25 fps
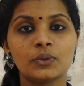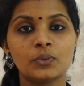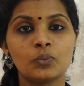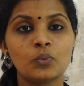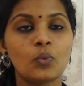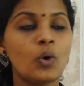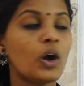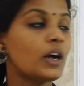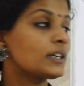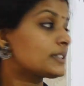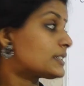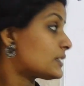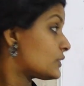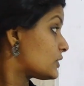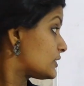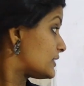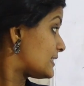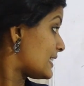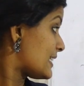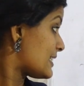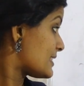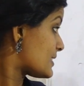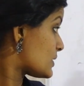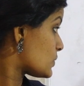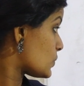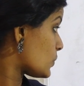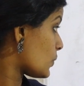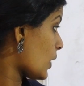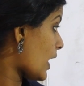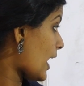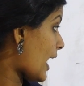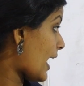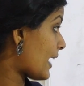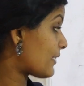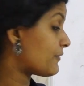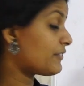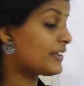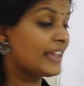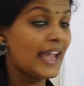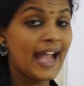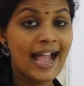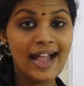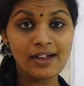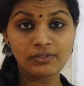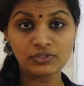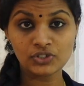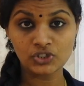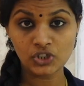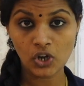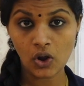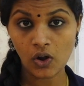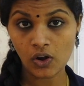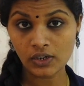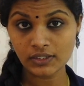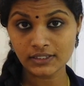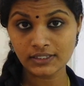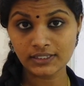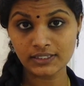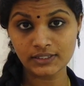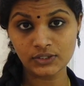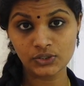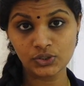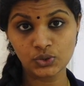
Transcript: whatever things we have taught